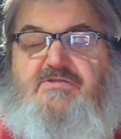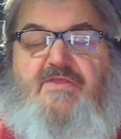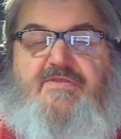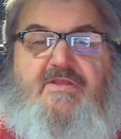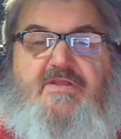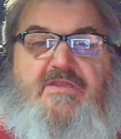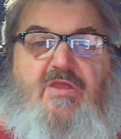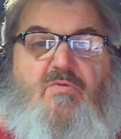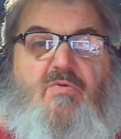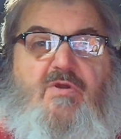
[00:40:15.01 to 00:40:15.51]
I
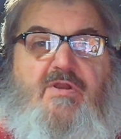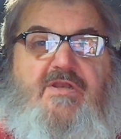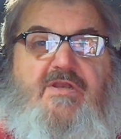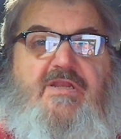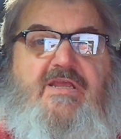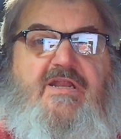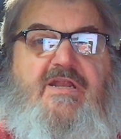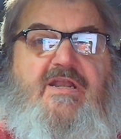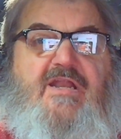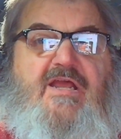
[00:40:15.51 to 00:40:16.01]
think they wanted to
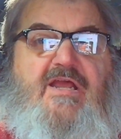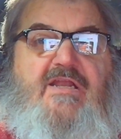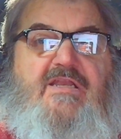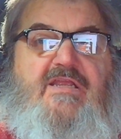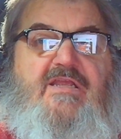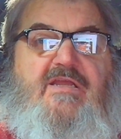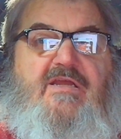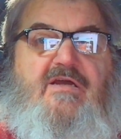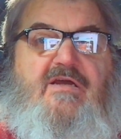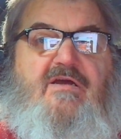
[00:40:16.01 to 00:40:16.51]
get an
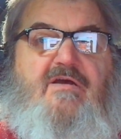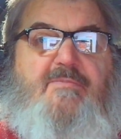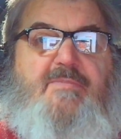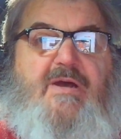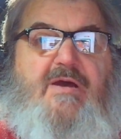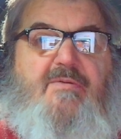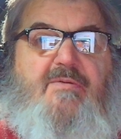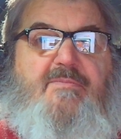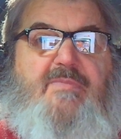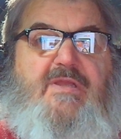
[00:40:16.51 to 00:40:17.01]
idea
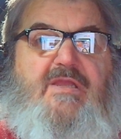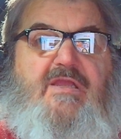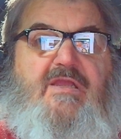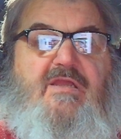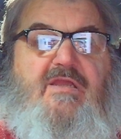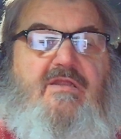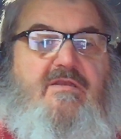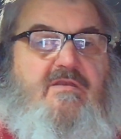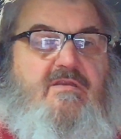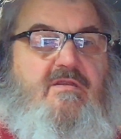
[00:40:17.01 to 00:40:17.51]
about me
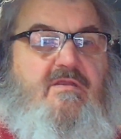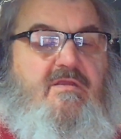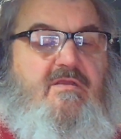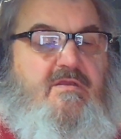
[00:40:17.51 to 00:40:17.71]
and